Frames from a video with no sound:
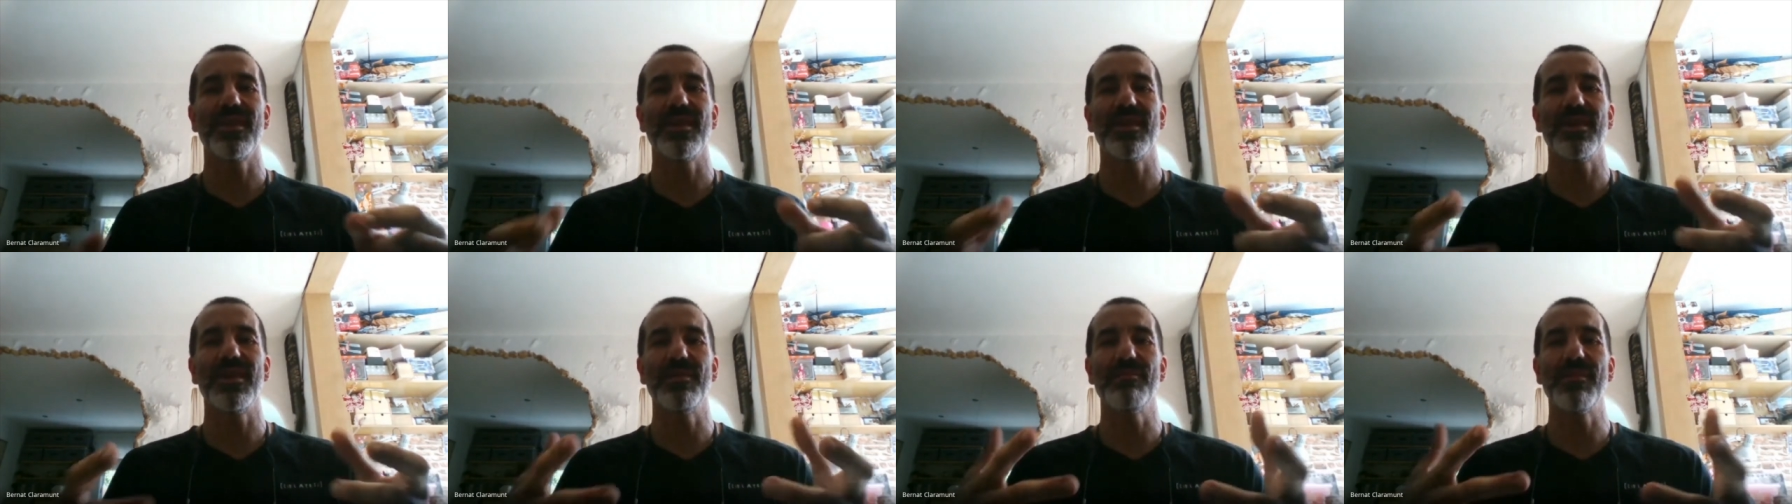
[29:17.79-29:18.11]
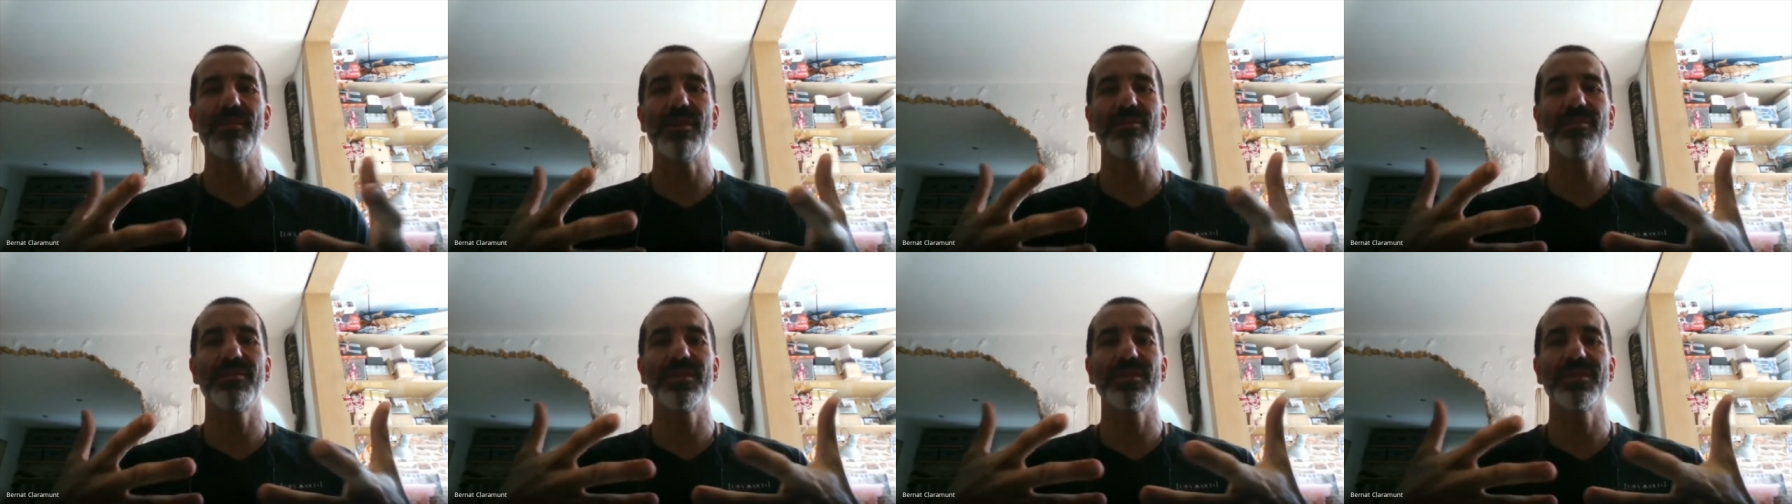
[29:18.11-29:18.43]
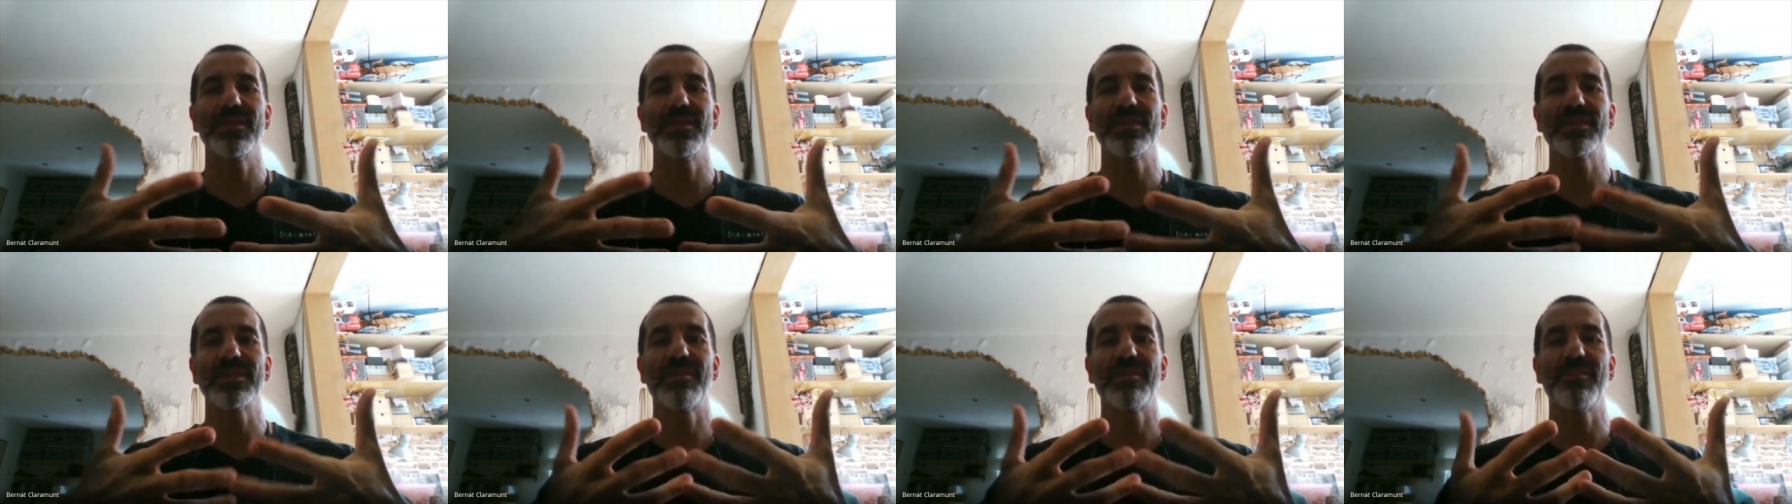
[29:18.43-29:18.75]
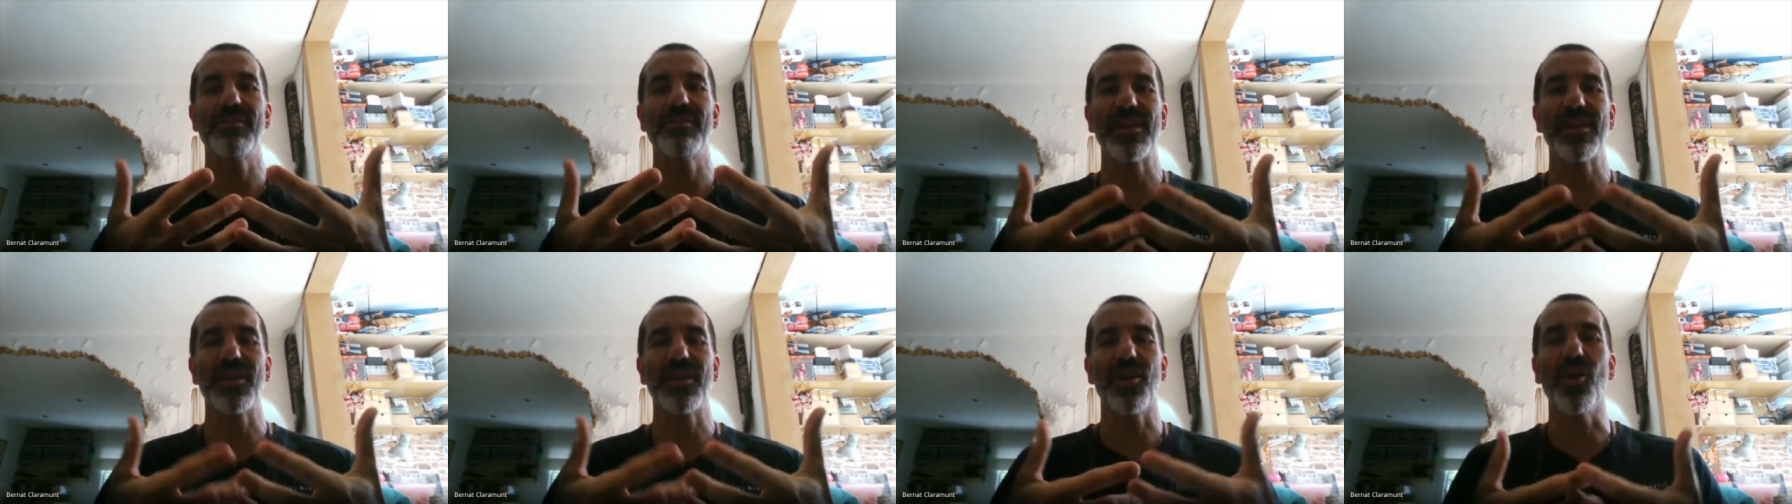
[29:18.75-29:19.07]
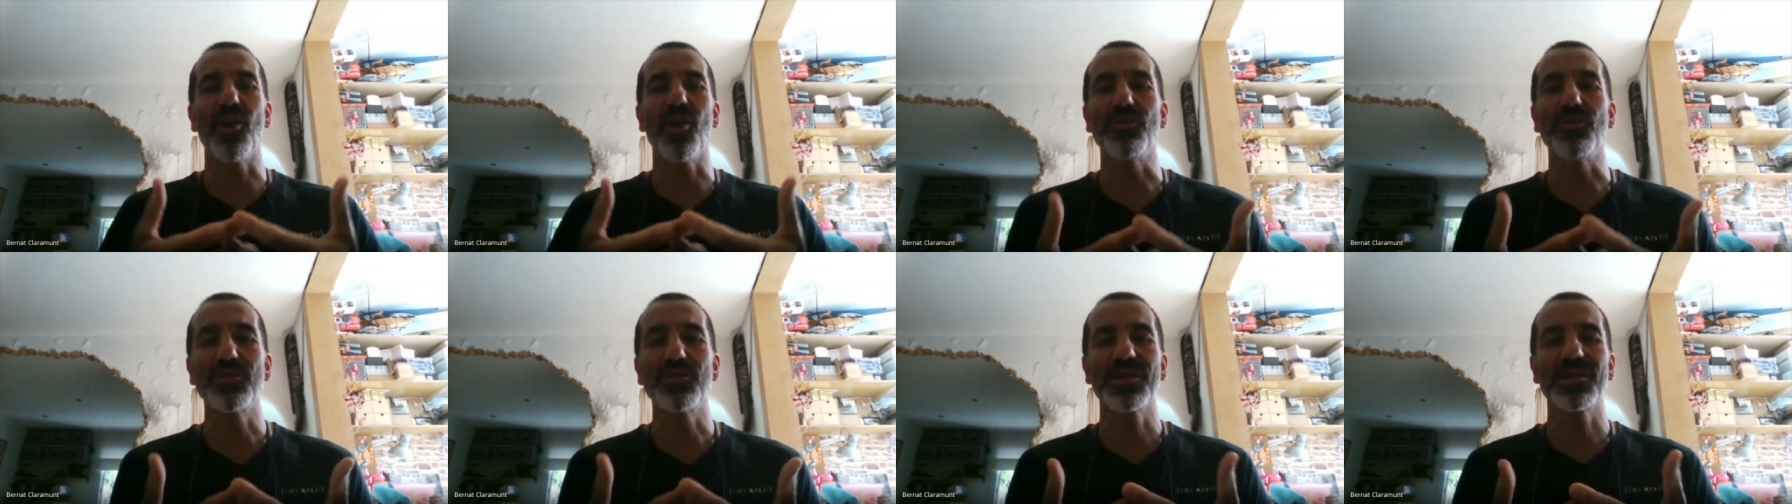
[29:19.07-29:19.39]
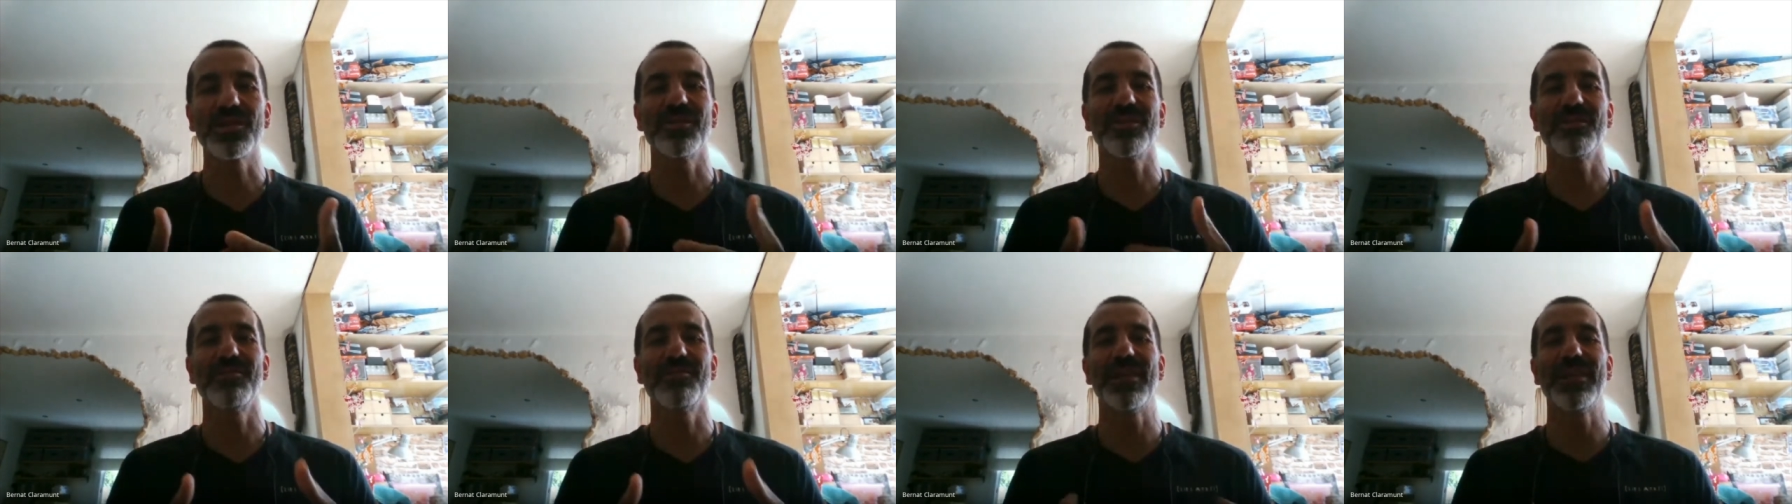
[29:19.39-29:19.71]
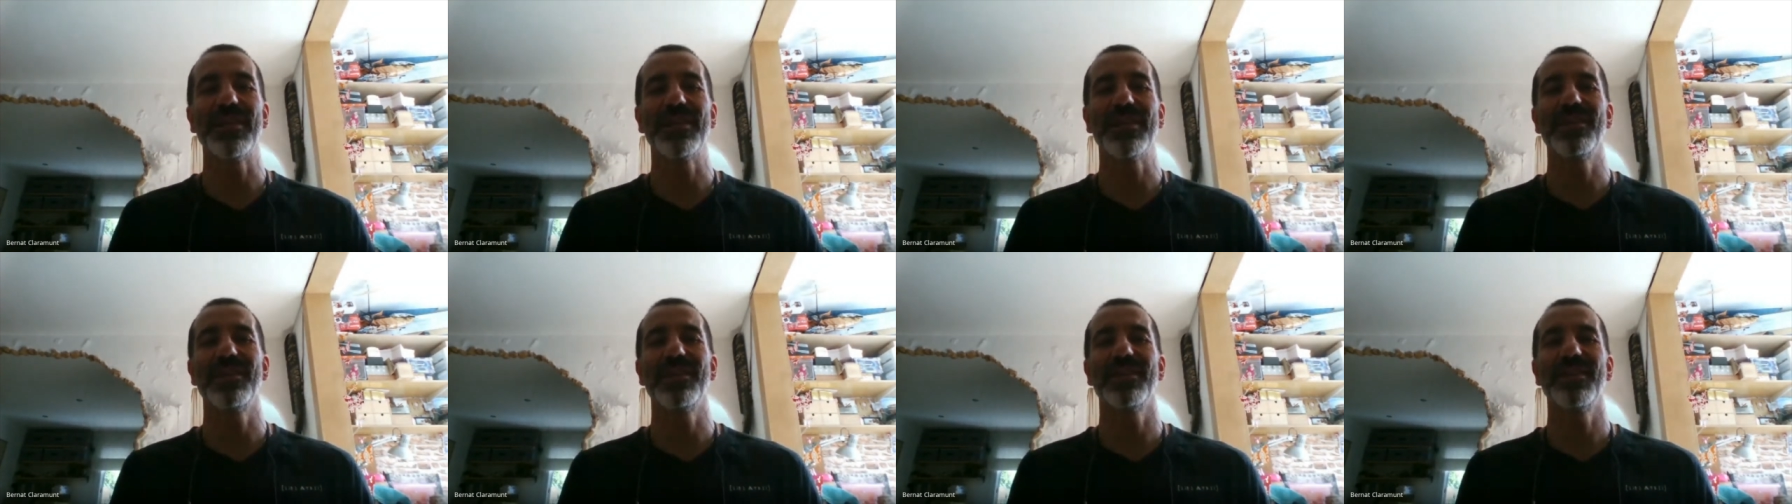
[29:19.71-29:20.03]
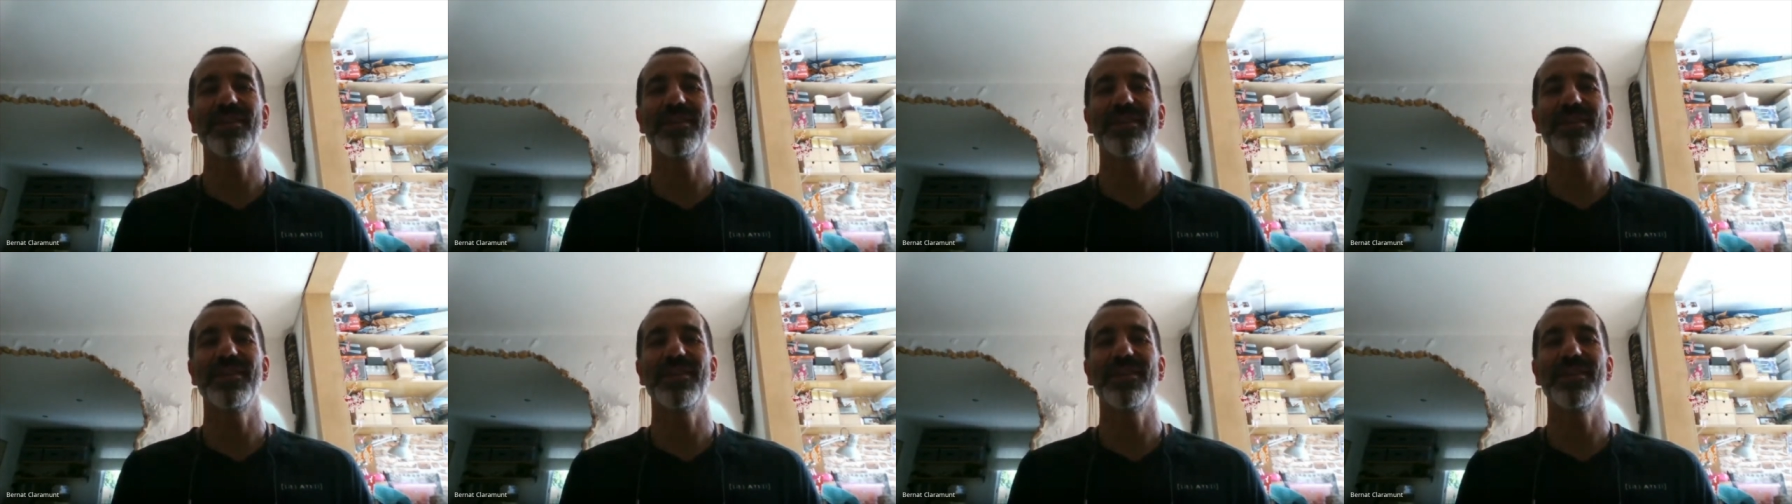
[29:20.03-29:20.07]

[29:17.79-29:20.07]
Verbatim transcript: in mountains things are very close right